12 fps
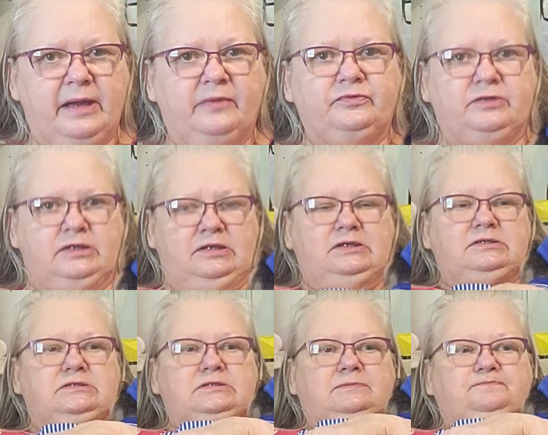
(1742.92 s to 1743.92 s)
about
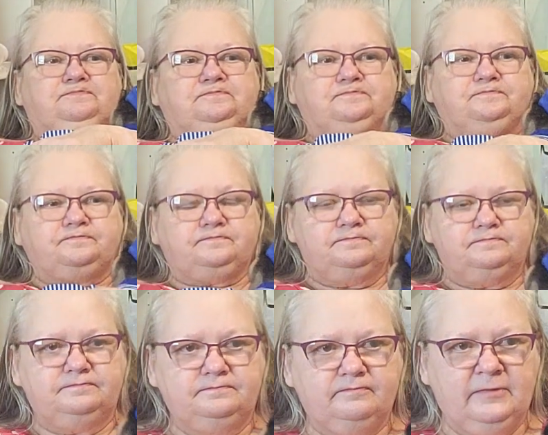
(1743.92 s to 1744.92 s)
things
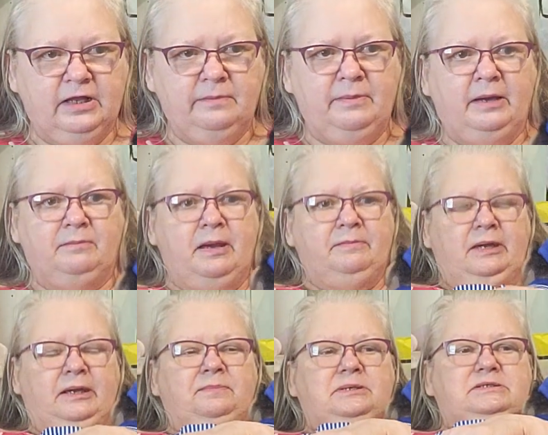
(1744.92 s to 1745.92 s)
about my
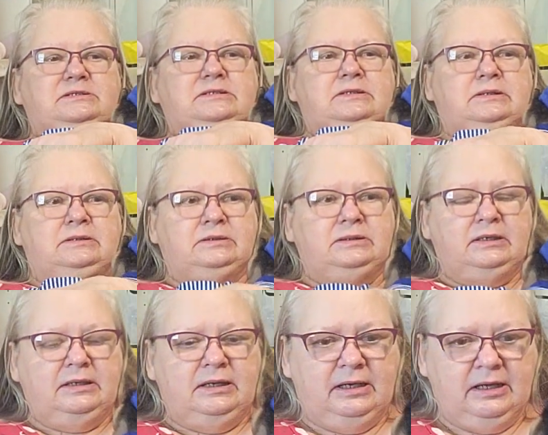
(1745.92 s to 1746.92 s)
babies and I, uh,
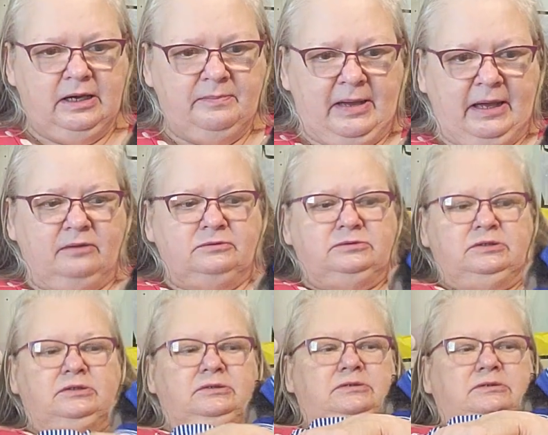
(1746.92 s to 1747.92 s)
about,
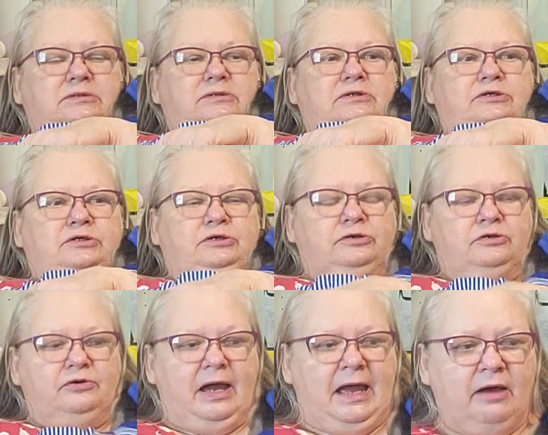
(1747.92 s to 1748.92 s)
you
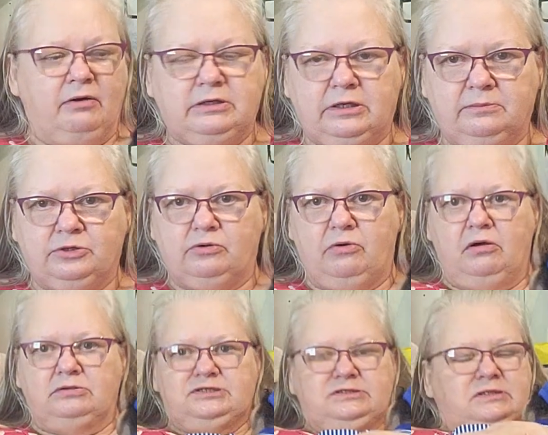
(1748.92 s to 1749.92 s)
know, how I come
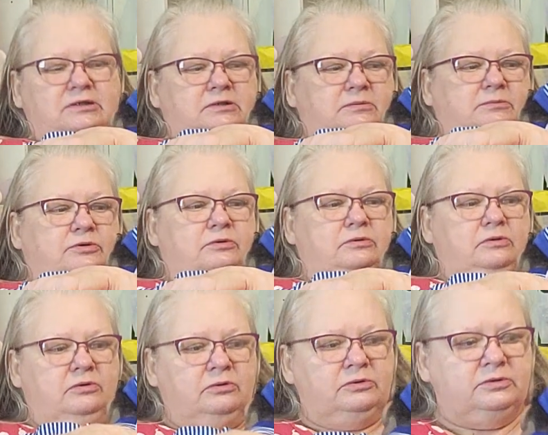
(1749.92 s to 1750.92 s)
across them or,
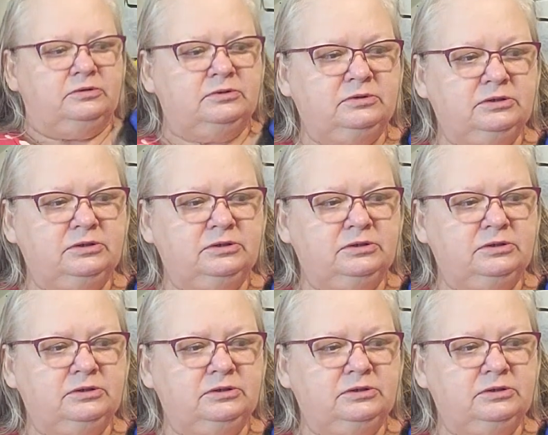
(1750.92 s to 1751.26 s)
or